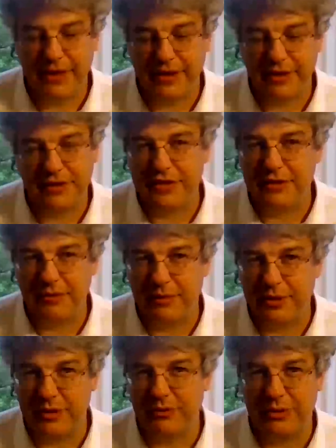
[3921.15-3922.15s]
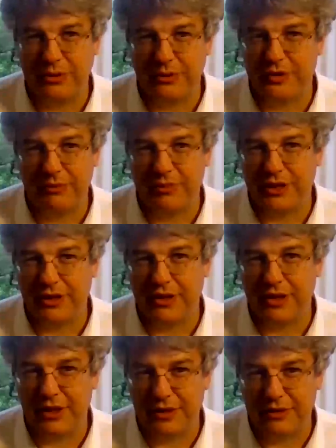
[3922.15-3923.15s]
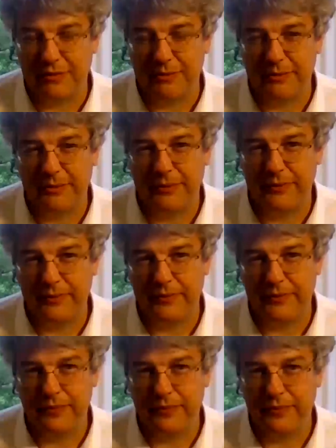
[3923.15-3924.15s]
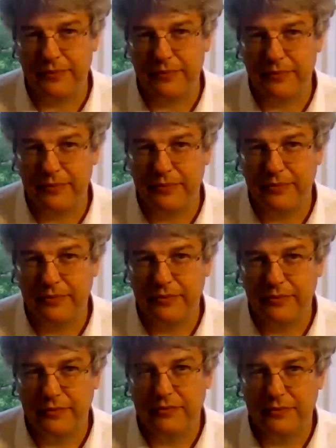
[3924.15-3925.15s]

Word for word: That doesn't seem to be supported by the data. Yeah.